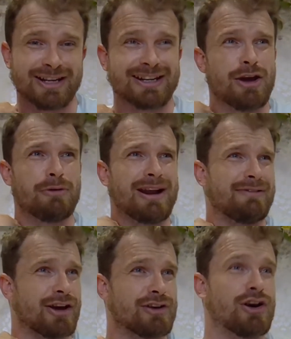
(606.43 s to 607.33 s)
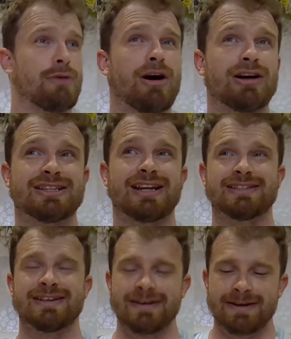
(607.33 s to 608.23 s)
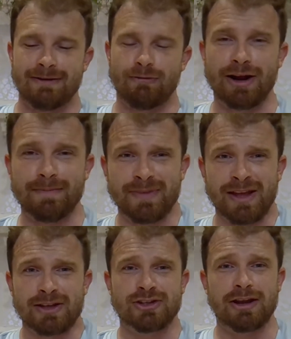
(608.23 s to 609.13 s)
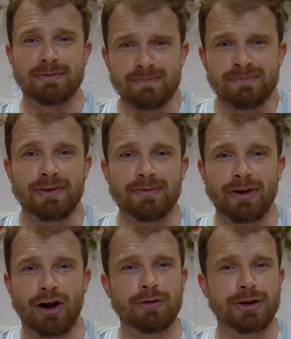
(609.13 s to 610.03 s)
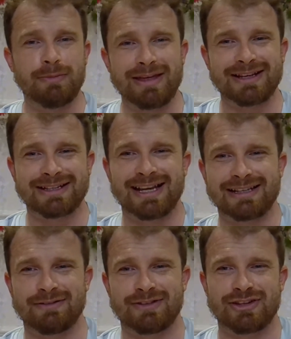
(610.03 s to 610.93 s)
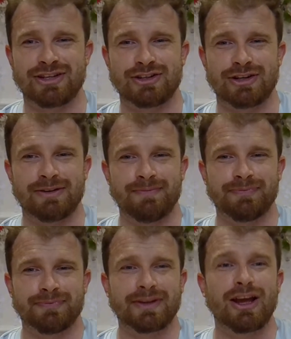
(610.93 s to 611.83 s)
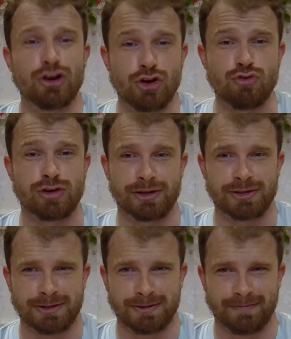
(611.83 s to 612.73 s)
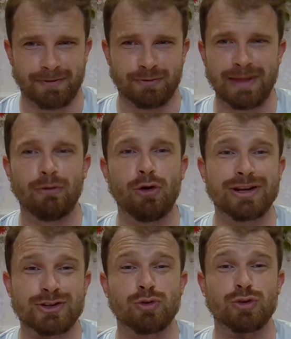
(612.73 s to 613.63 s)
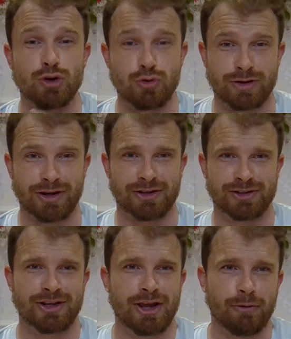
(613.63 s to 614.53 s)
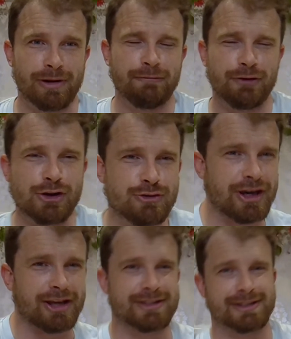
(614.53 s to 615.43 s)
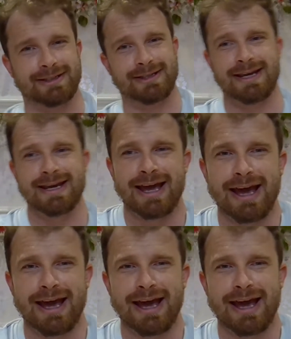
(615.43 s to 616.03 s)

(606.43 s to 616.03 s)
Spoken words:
No one ever goes, oh, Martinez, right? So I'm going to make the executive decision, Lucas. From now on, he's called Lucas. We're in for Lucas.